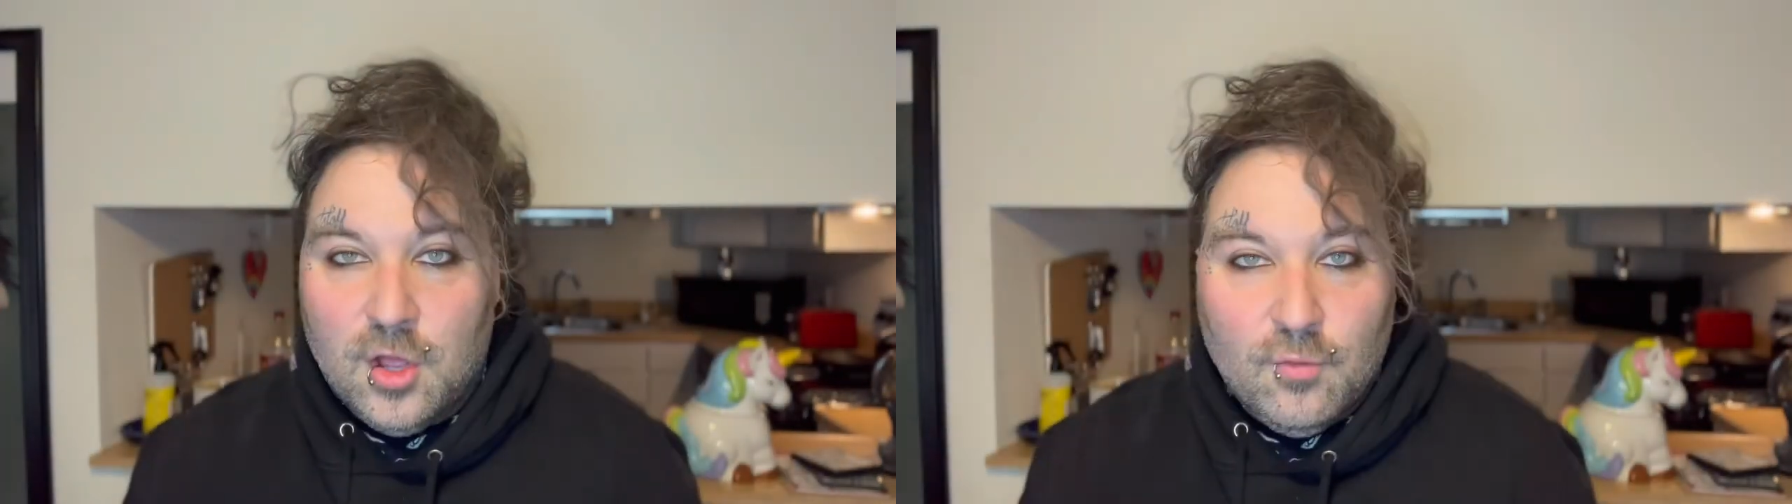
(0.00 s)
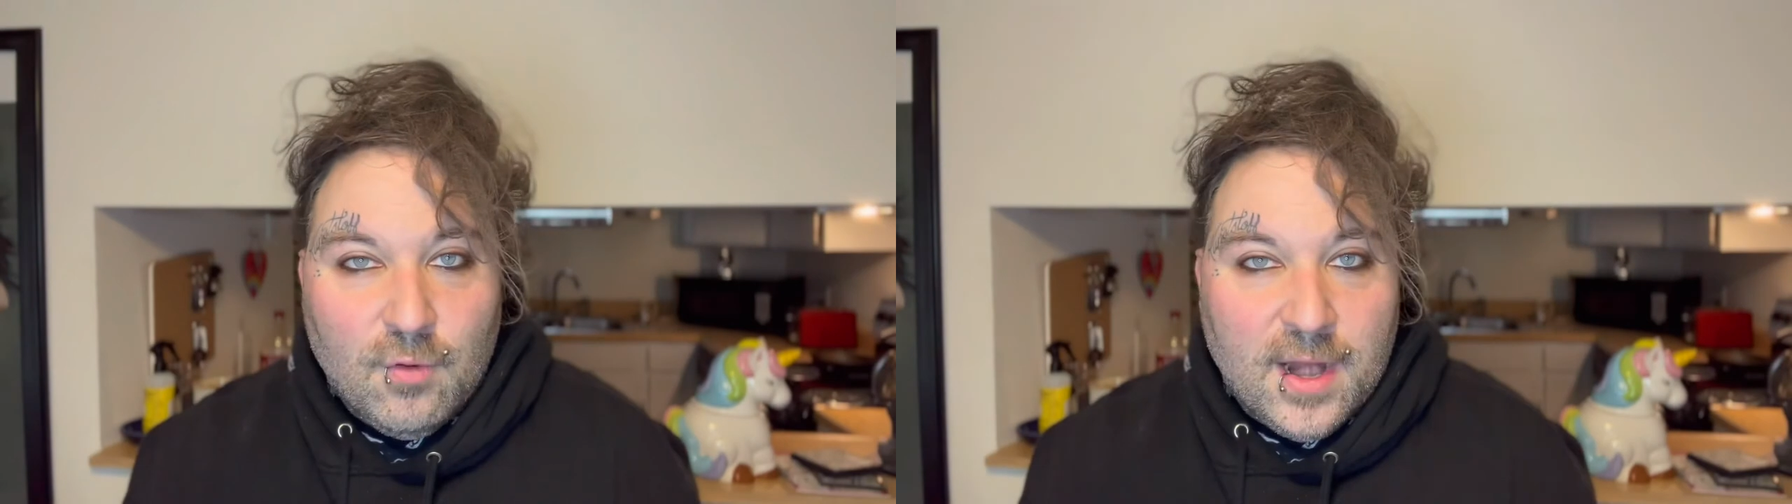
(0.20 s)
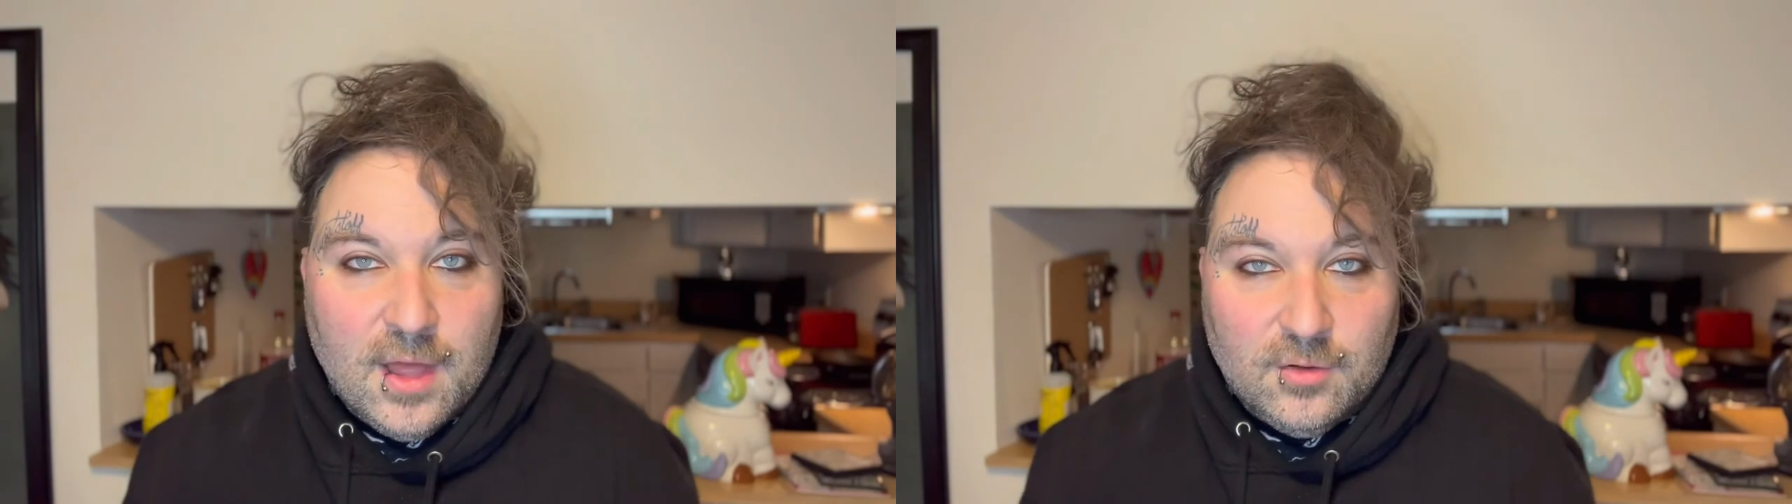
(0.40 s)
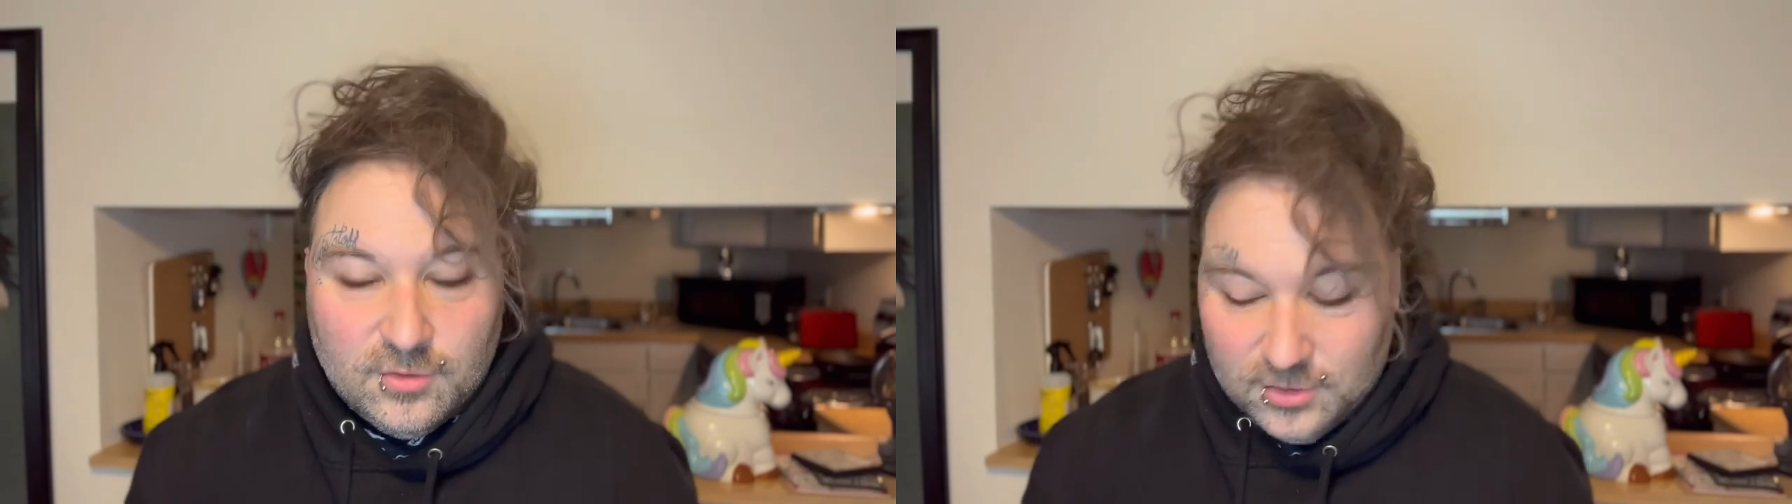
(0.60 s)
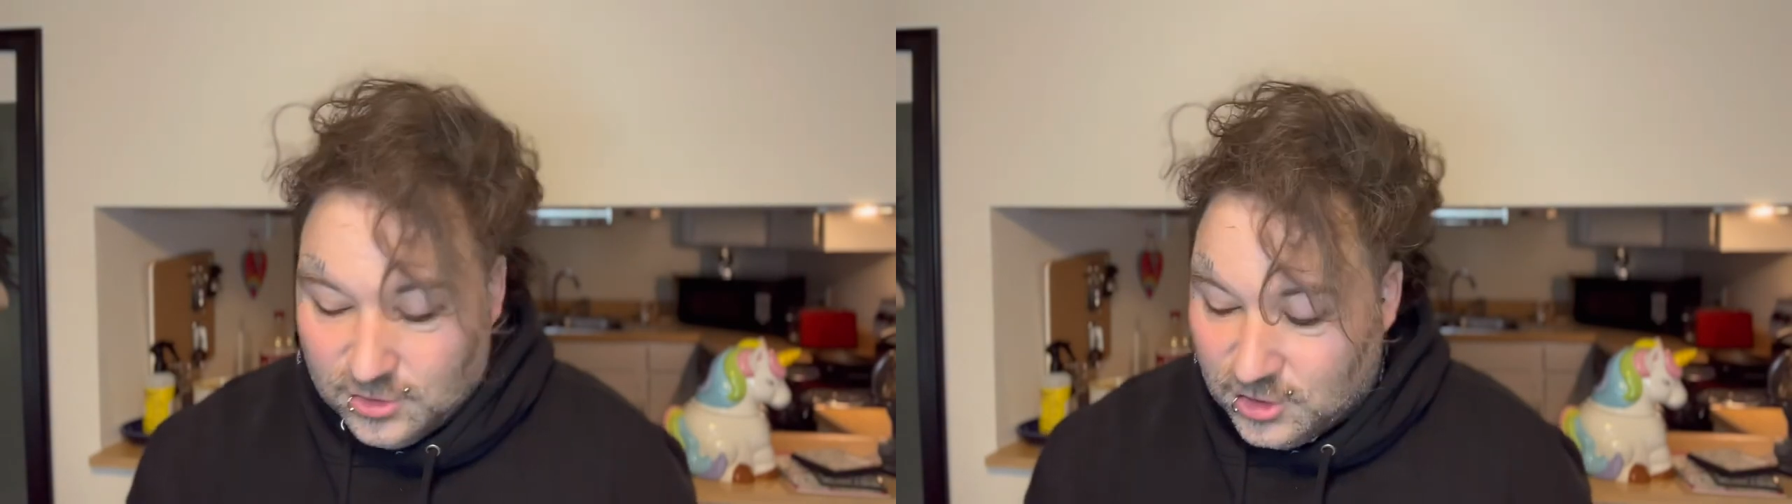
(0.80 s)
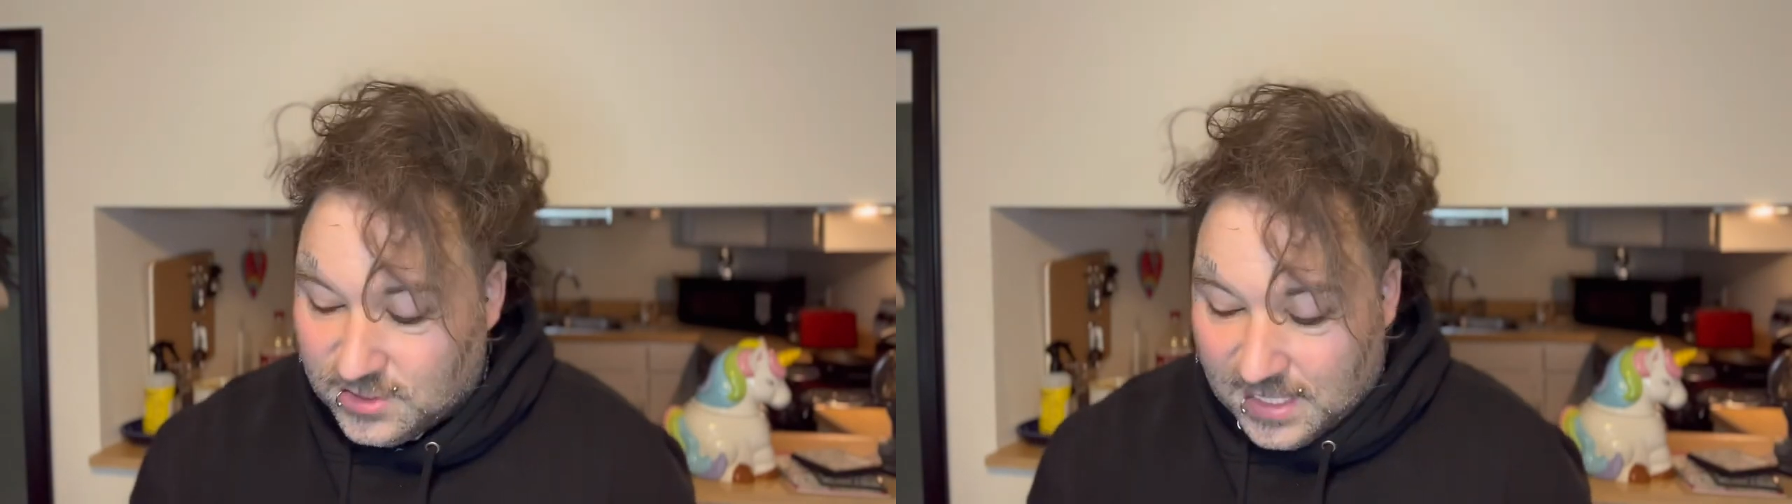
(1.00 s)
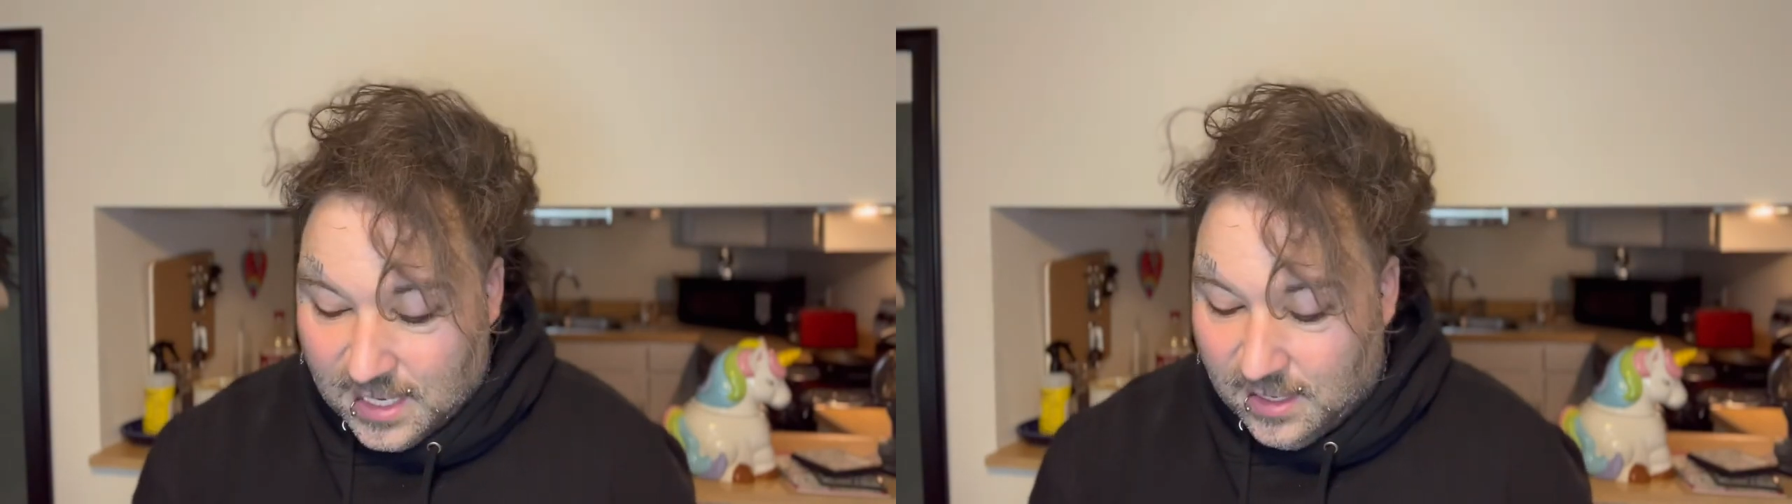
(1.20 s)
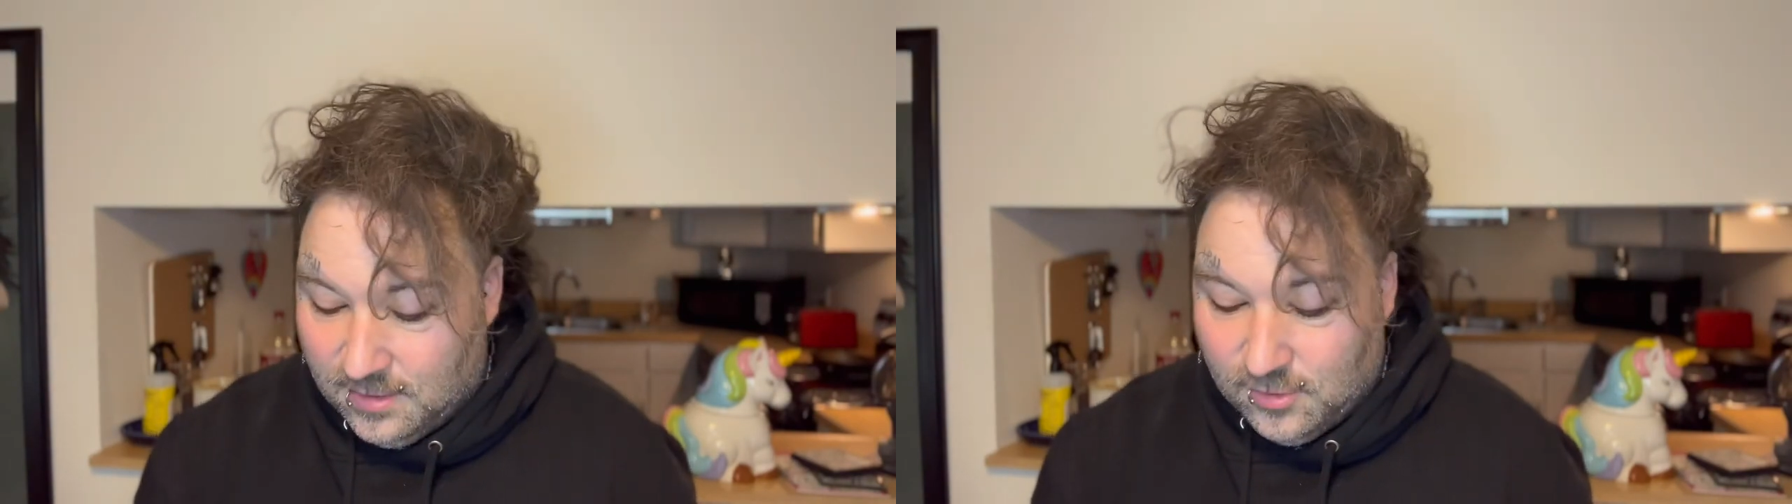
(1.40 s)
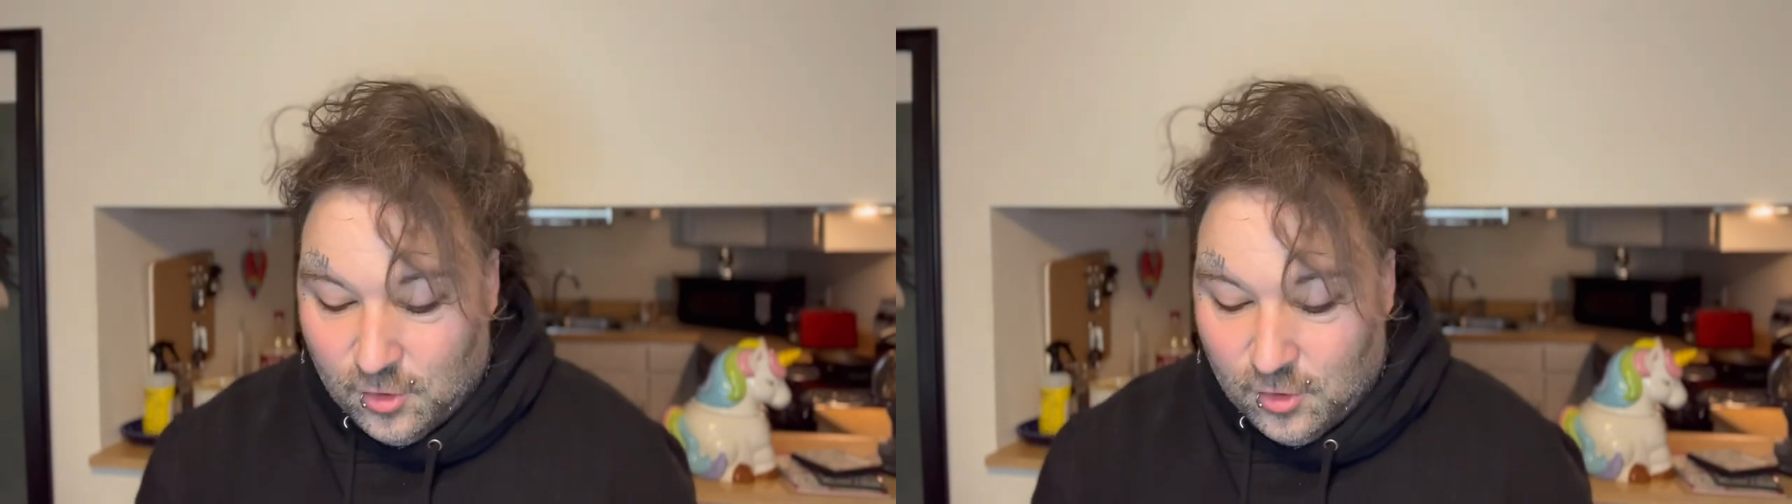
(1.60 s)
run out. Just get it.